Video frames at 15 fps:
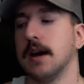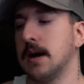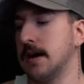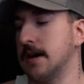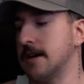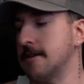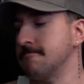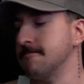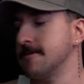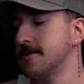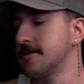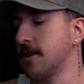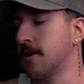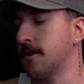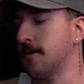
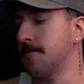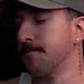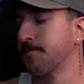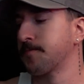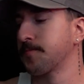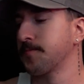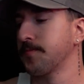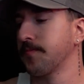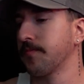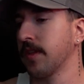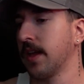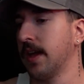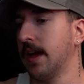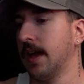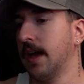So
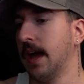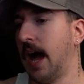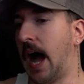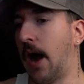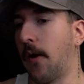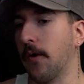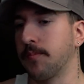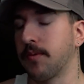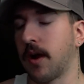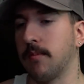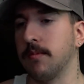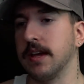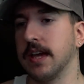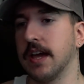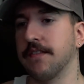I would
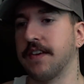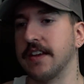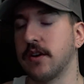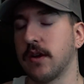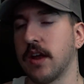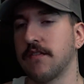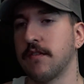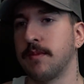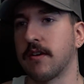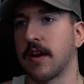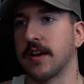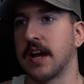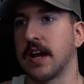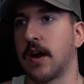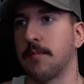probably, if I don't have a belt
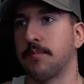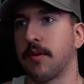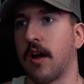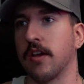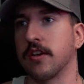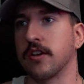right now, I'd probably